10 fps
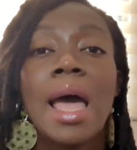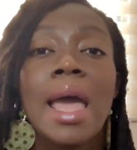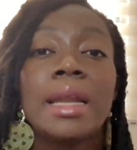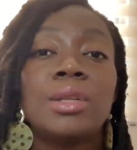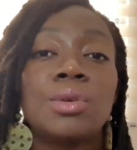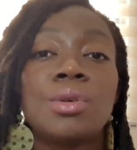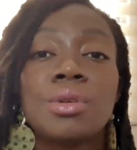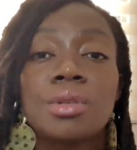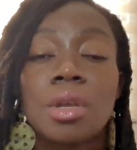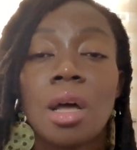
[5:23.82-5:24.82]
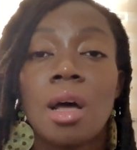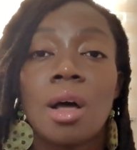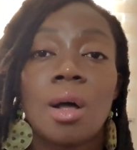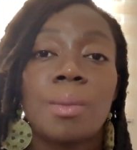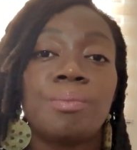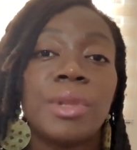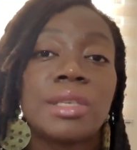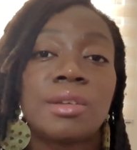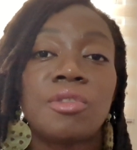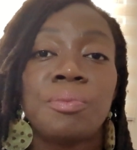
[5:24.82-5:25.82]
And those are,
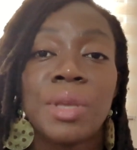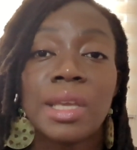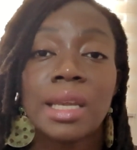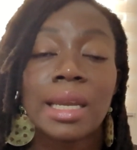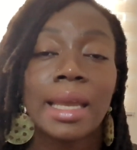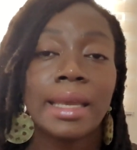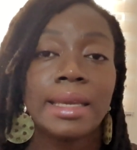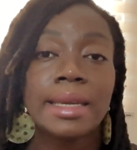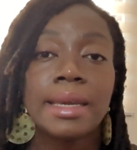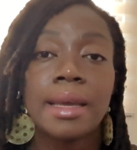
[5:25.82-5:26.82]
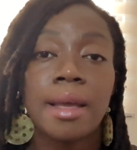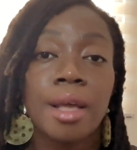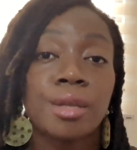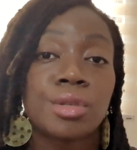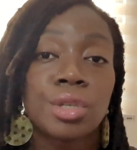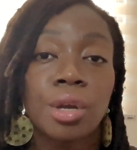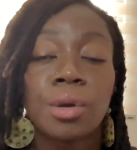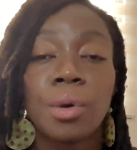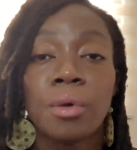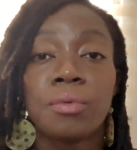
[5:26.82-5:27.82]
instead of being like
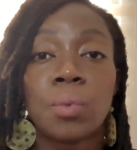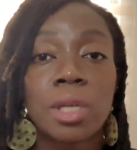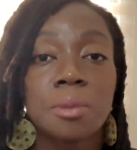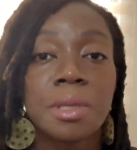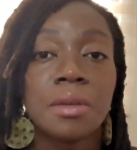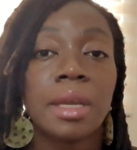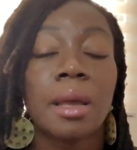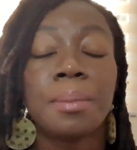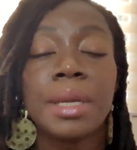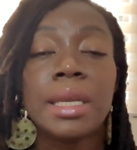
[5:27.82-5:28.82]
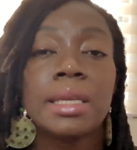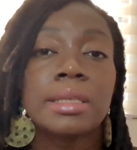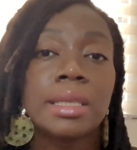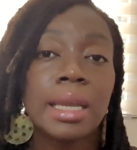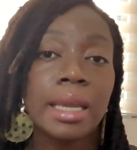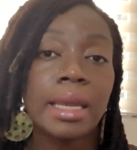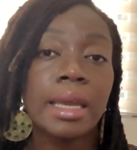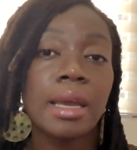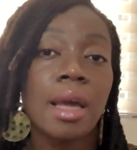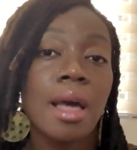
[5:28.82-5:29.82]
stock of one specific companies, they
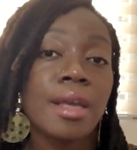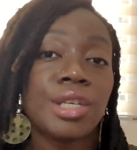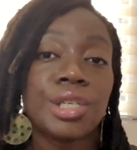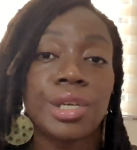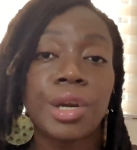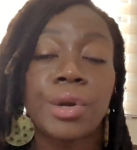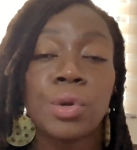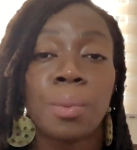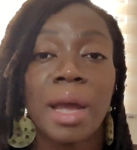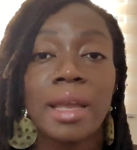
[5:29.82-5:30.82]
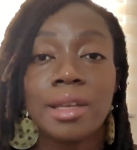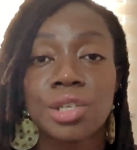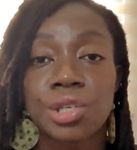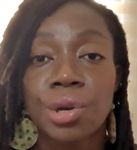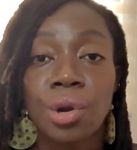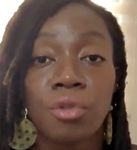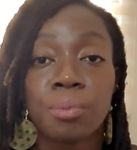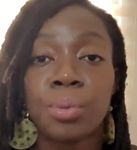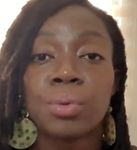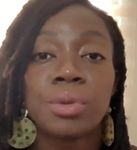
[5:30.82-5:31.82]
a share, you buy a share of
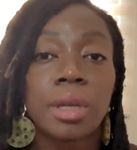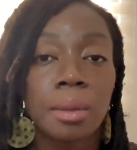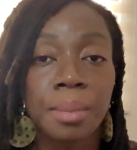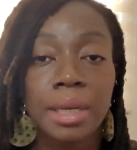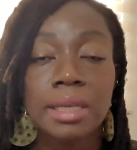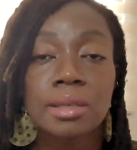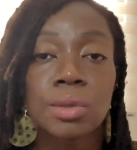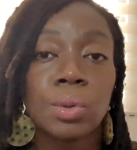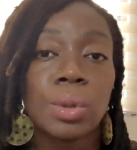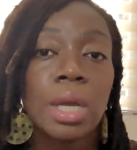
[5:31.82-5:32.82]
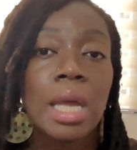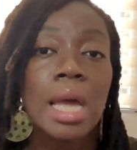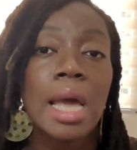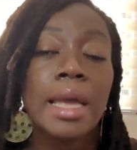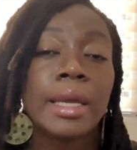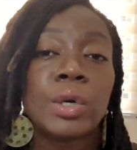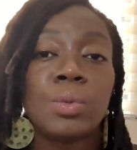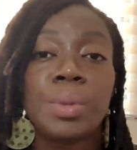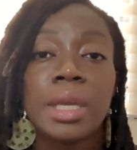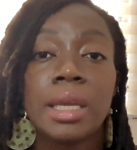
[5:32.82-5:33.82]
pooled companies. So it
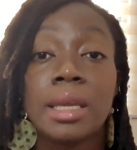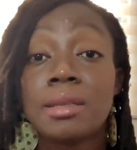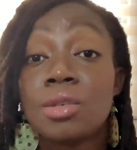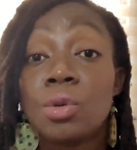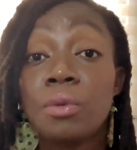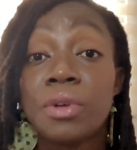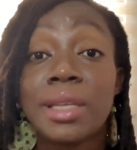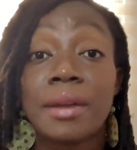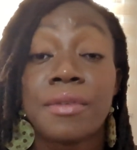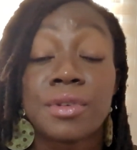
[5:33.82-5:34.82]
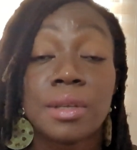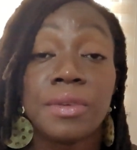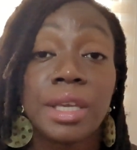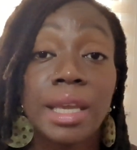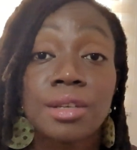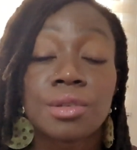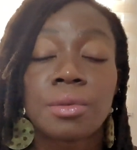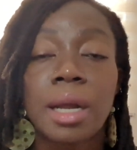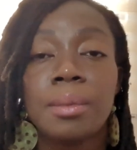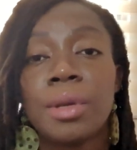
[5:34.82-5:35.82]
could be, it's good for diversification, right?